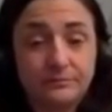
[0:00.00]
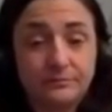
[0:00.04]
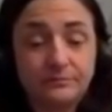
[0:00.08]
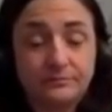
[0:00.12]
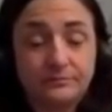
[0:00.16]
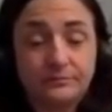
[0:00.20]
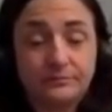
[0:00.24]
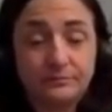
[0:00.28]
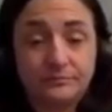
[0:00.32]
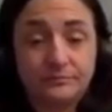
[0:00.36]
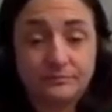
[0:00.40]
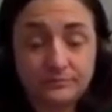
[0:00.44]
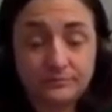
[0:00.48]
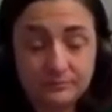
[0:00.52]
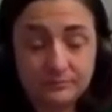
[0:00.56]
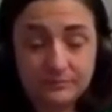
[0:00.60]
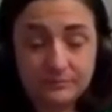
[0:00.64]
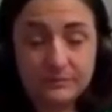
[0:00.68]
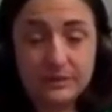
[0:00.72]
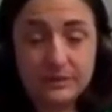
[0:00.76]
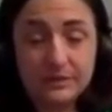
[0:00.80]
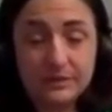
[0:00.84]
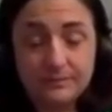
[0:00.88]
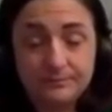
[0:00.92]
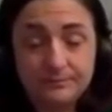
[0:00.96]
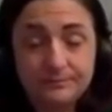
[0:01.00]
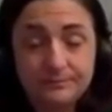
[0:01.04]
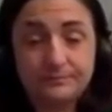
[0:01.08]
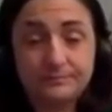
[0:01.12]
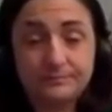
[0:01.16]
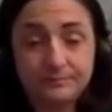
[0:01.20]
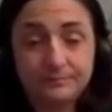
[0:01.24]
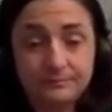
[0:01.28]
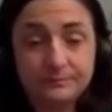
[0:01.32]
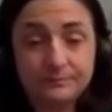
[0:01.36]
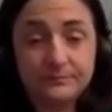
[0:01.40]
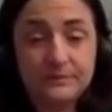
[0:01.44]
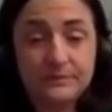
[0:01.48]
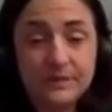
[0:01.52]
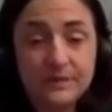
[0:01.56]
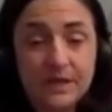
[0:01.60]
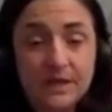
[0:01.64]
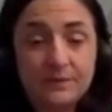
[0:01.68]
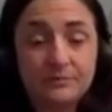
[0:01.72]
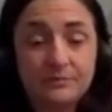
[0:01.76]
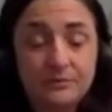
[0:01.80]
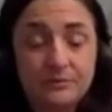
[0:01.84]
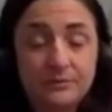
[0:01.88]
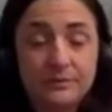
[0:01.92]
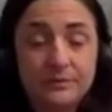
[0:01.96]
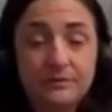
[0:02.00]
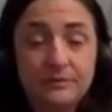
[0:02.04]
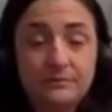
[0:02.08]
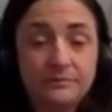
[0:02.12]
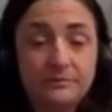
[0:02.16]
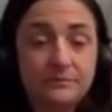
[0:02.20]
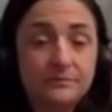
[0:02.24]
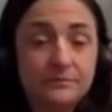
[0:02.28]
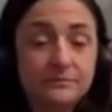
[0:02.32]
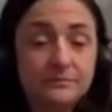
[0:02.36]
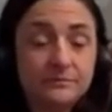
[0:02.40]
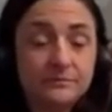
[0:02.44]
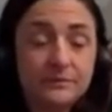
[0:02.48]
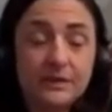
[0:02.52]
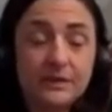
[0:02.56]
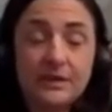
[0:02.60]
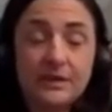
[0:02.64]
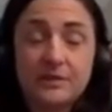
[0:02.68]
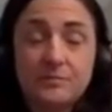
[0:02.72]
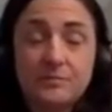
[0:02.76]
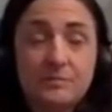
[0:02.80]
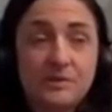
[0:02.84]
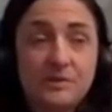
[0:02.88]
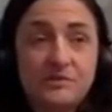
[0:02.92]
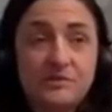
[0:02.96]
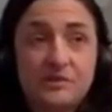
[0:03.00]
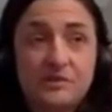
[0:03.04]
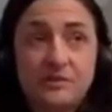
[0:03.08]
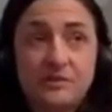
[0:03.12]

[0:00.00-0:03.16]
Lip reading: Yep. Absolutely. The pitching